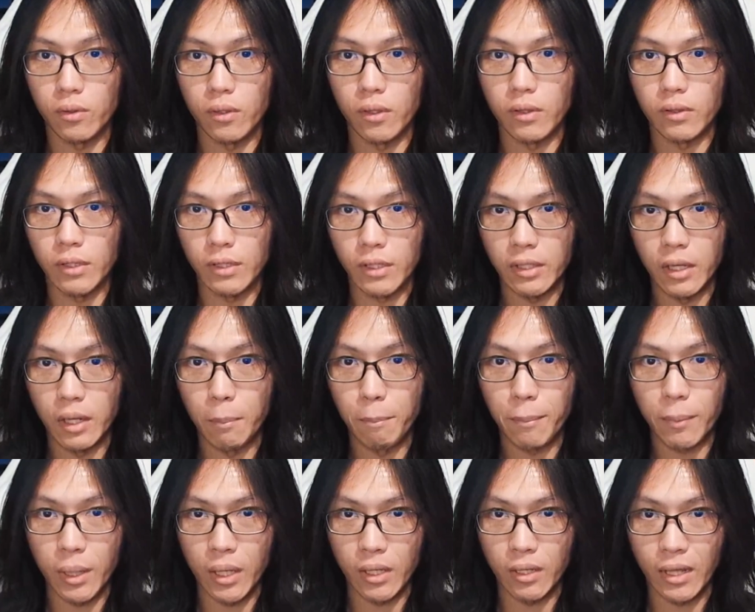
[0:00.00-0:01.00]
the
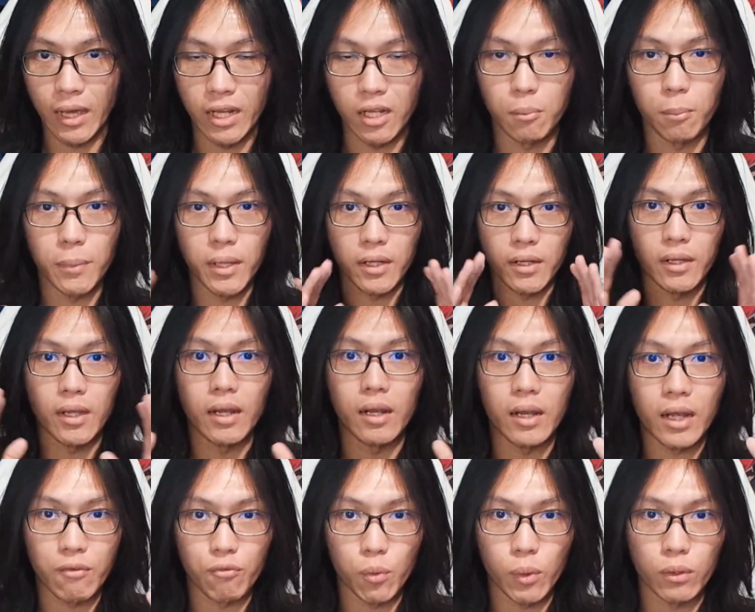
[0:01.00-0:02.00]
main Animate that
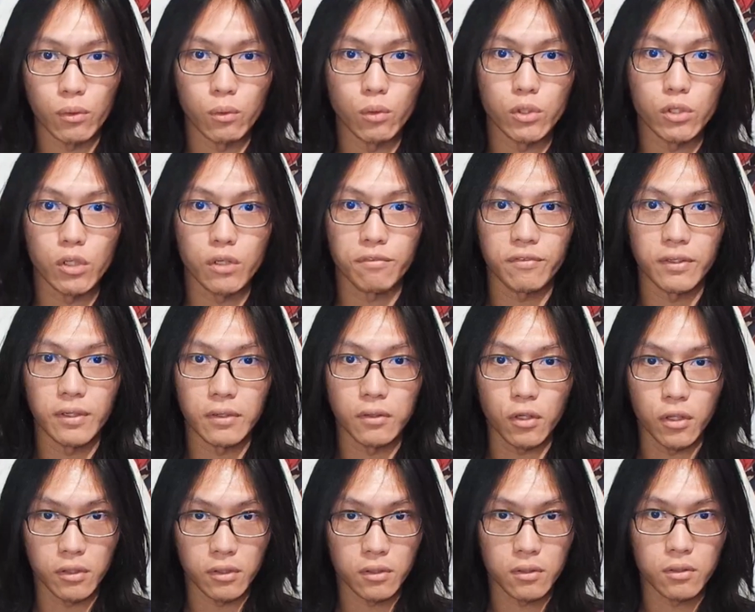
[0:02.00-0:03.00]
everyone knows of,
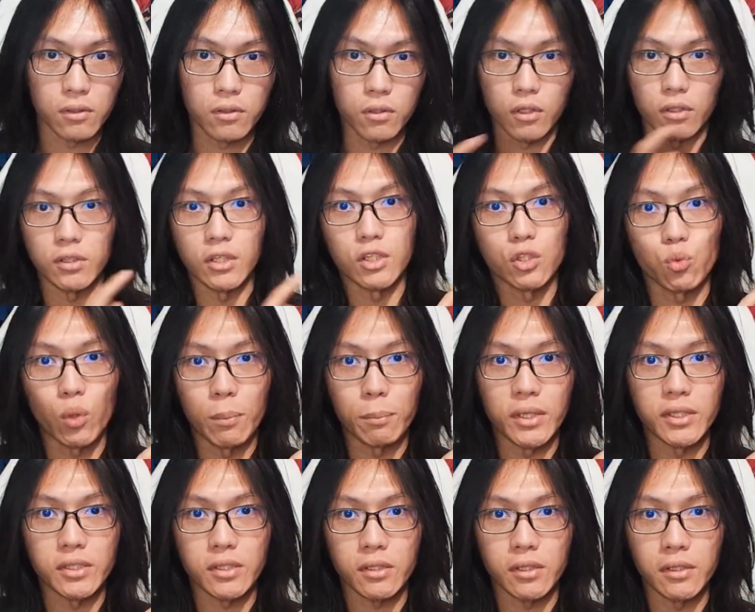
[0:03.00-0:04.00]
not this one
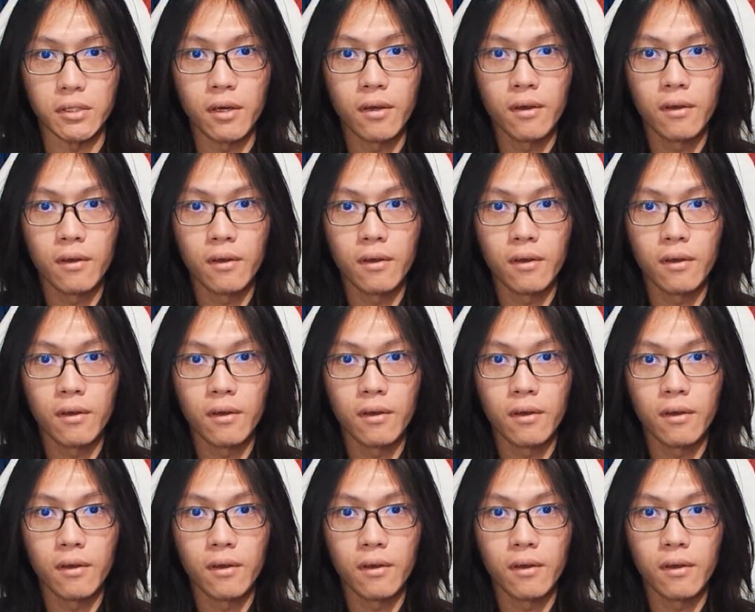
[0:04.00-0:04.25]
basically.